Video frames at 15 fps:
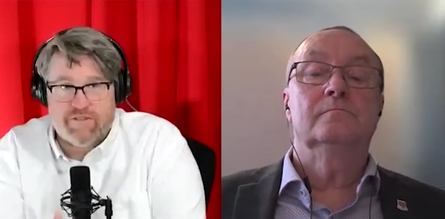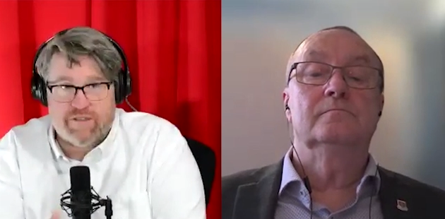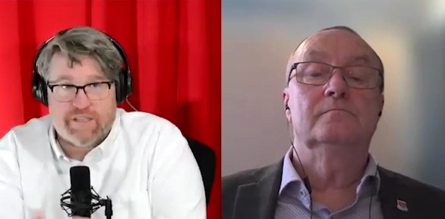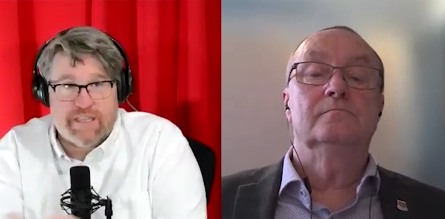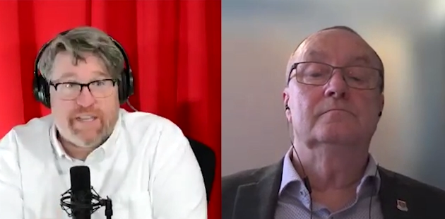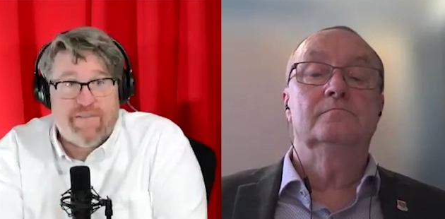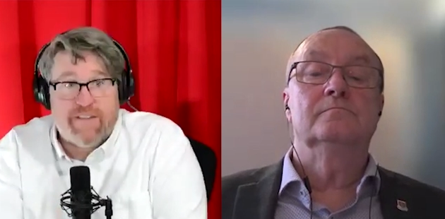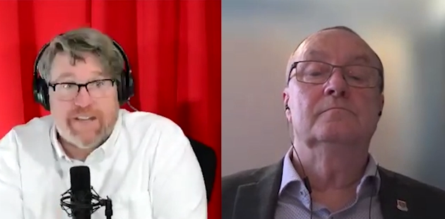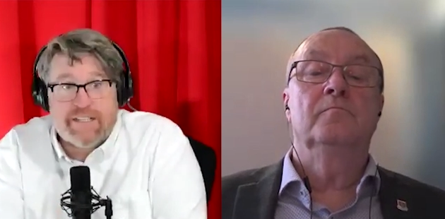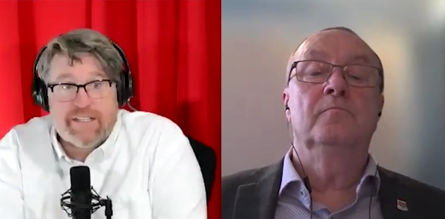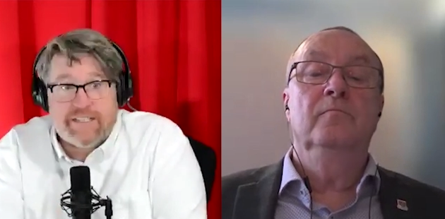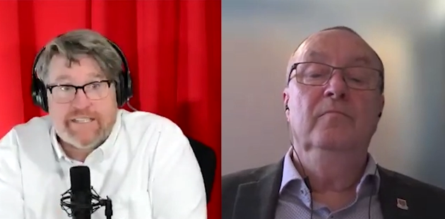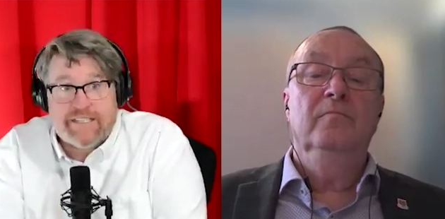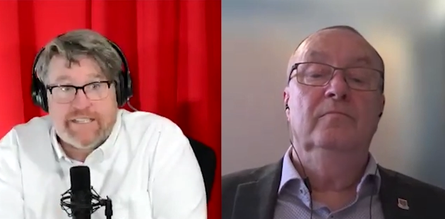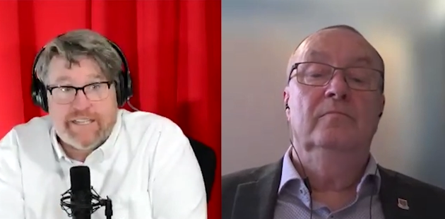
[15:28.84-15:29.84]
Speaker 1: just leaving
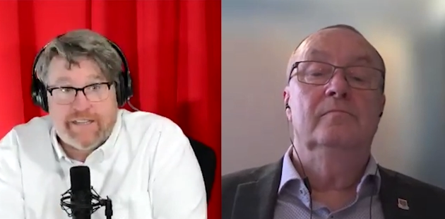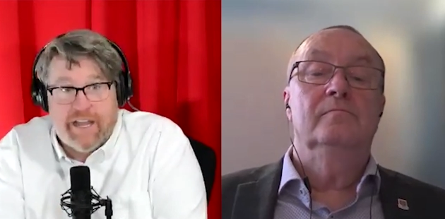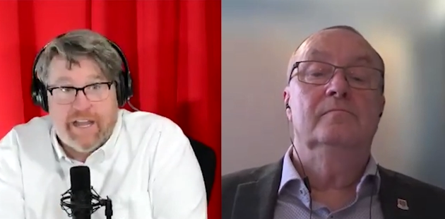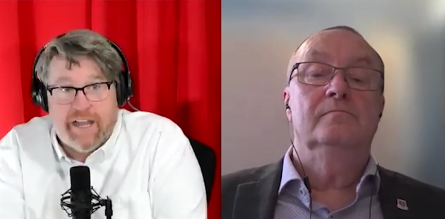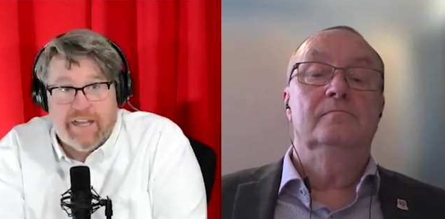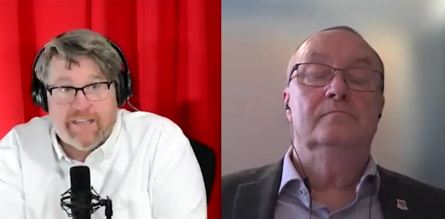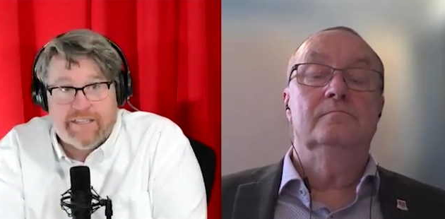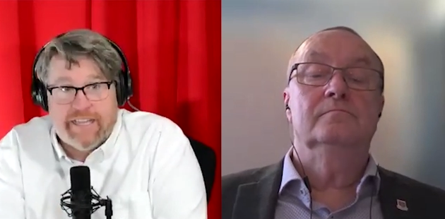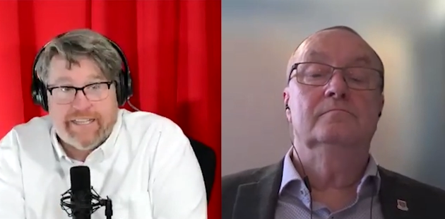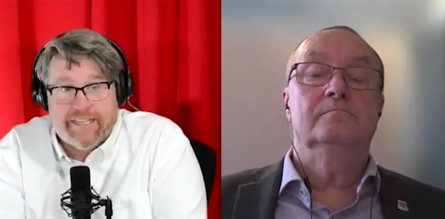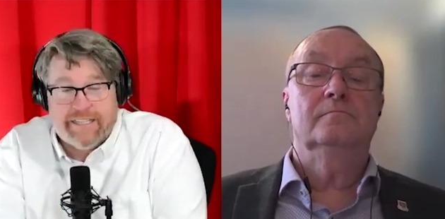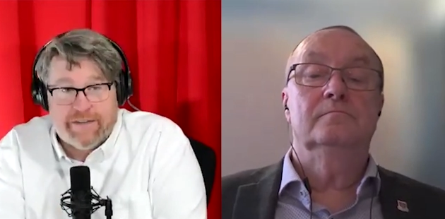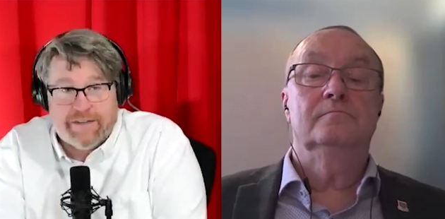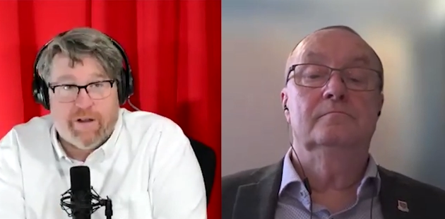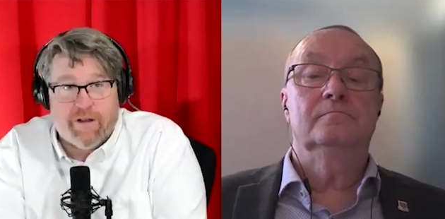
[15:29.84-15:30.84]
it uh, at
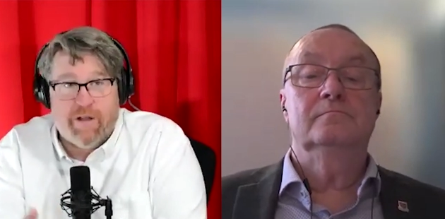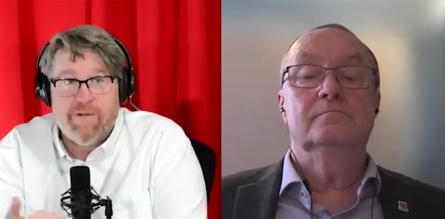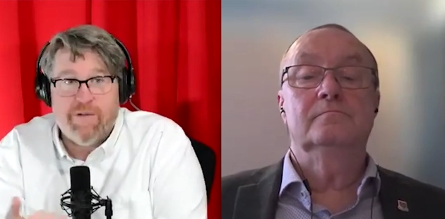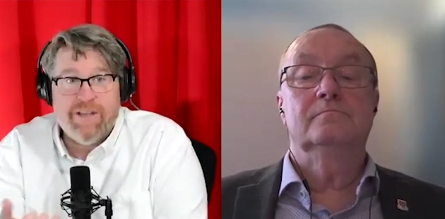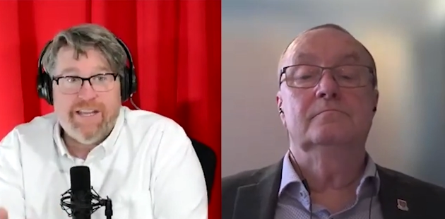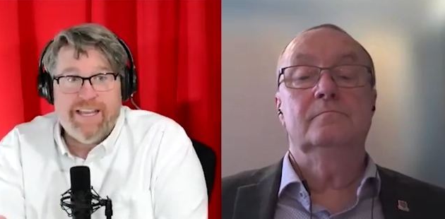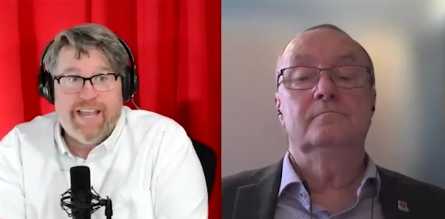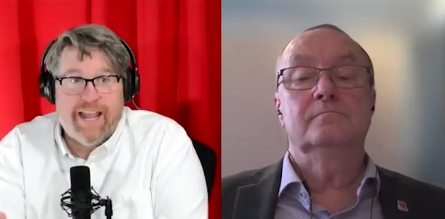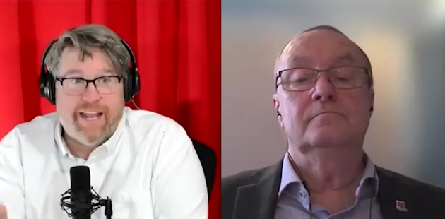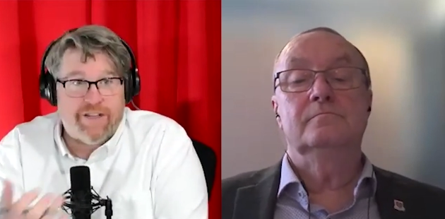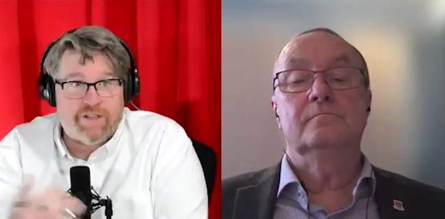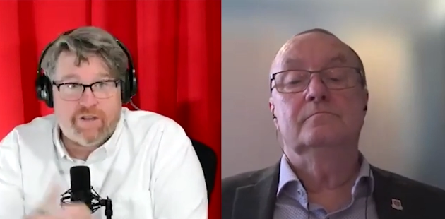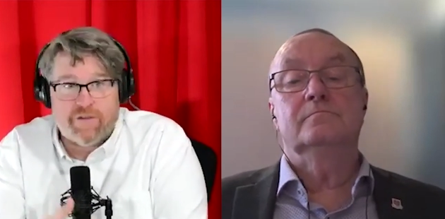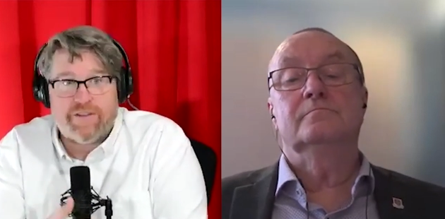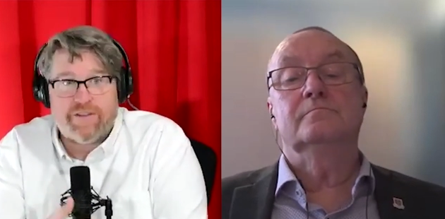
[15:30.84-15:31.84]
zero,
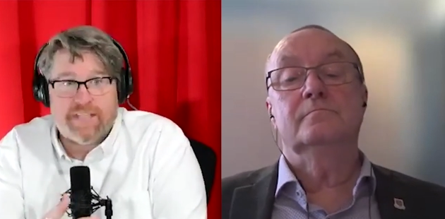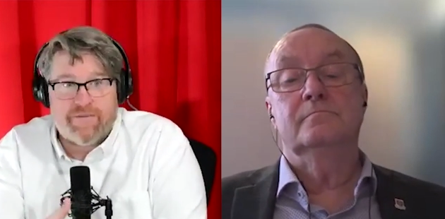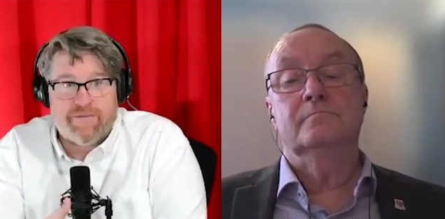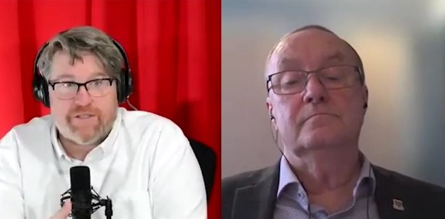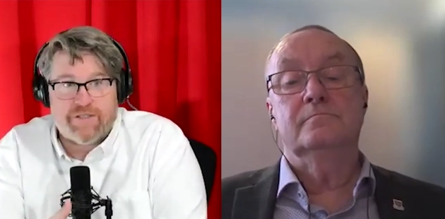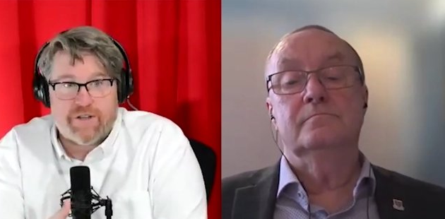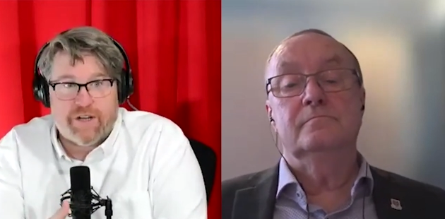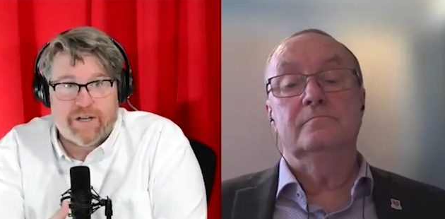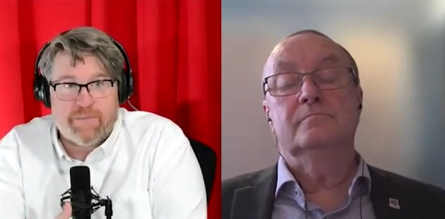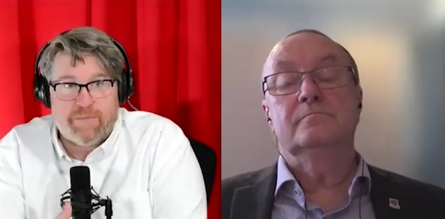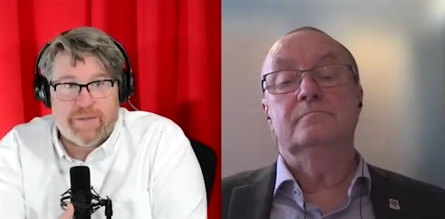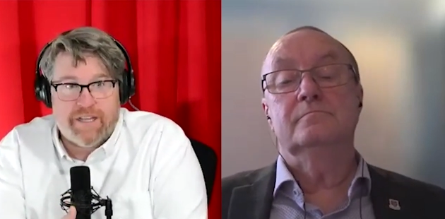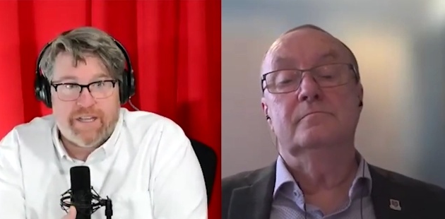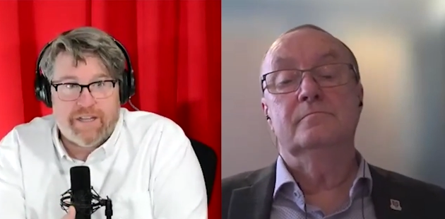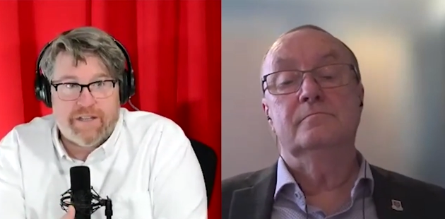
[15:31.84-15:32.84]
and service levels are going to
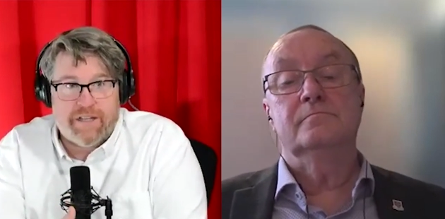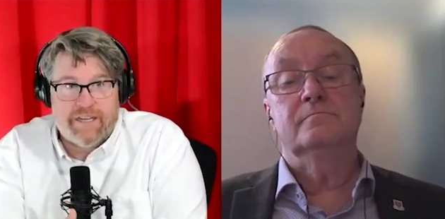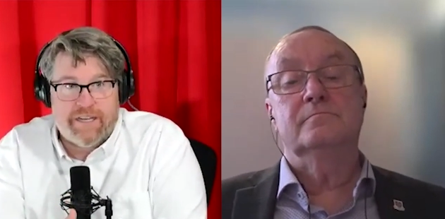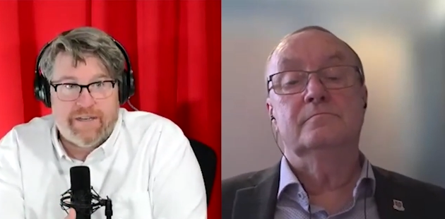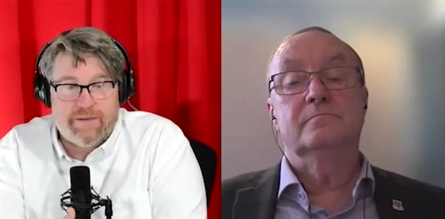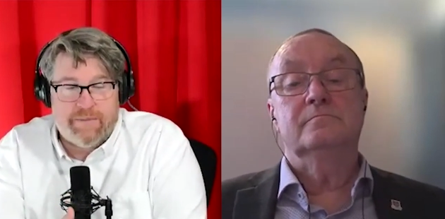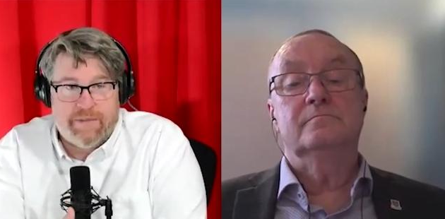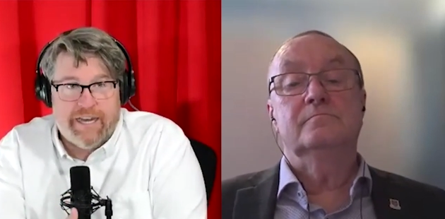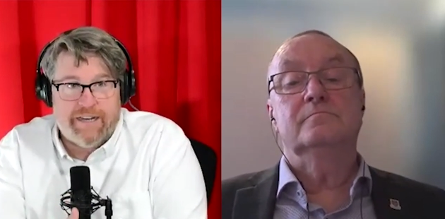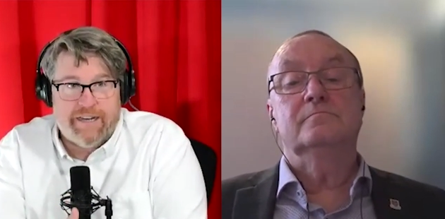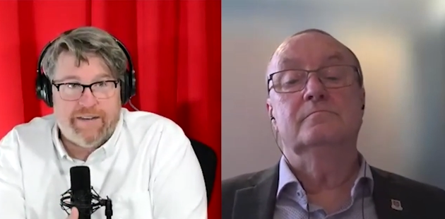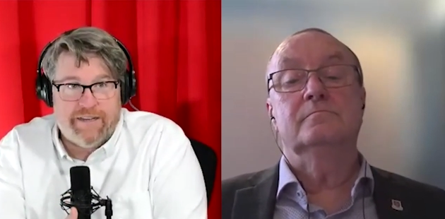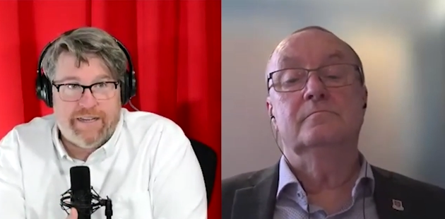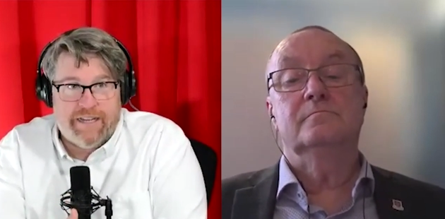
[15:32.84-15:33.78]
be uh, get